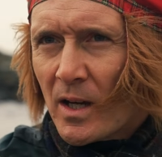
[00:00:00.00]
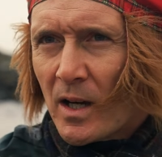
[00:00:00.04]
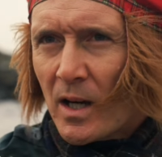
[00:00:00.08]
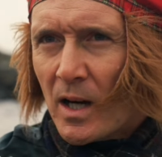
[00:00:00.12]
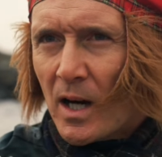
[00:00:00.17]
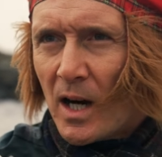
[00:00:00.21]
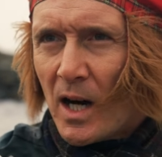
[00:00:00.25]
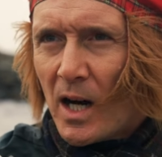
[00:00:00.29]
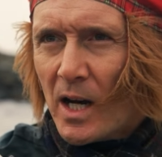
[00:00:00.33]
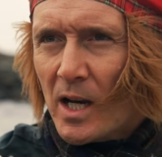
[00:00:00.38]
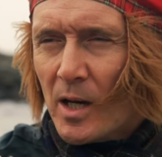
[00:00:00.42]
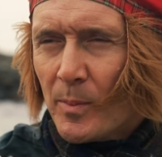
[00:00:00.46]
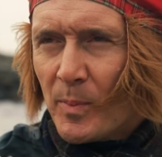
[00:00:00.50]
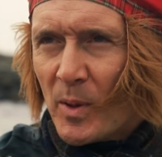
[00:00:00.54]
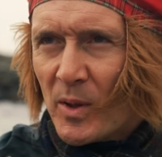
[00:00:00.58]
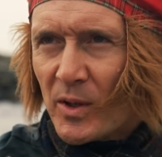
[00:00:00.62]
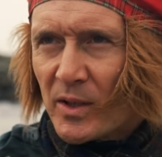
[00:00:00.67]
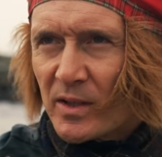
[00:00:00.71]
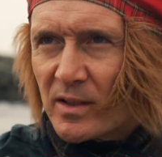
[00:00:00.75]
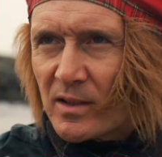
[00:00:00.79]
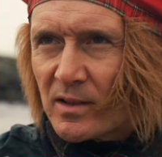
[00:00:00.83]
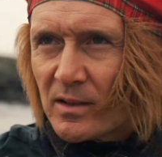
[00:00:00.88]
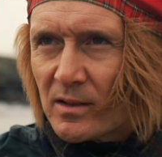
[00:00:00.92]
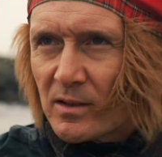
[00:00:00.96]
high up on the
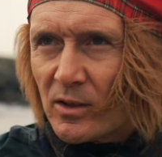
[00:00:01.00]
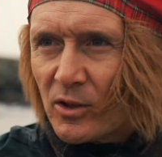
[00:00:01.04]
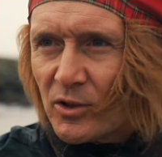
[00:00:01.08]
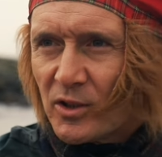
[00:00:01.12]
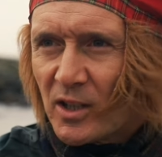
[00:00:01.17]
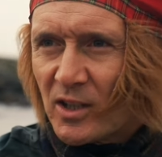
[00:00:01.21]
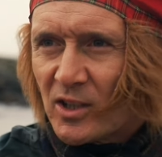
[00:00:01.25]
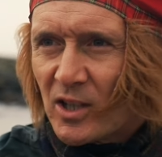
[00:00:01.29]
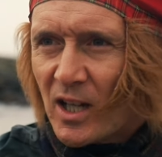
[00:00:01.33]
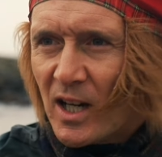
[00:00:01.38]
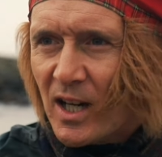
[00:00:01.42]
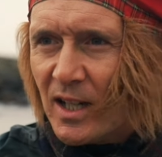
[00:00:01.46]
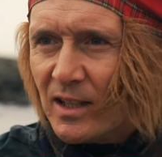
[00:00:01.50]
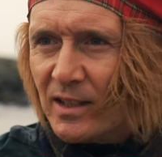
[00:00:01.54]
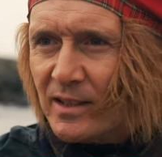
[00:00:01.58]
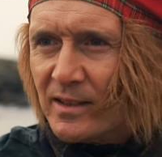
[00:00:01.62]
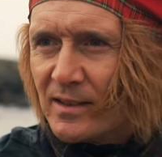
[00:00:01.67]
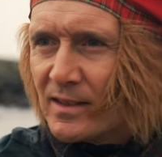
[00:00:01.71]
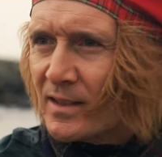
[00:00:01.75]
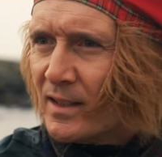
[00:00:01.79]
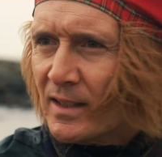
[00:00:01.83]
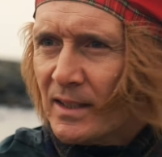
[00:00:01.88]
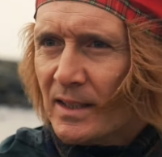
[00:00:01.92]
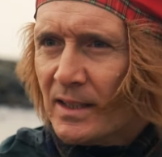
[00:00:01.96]
Scottish
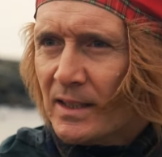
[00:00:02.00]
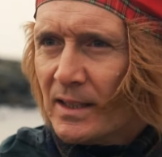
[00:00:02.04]
Highlands.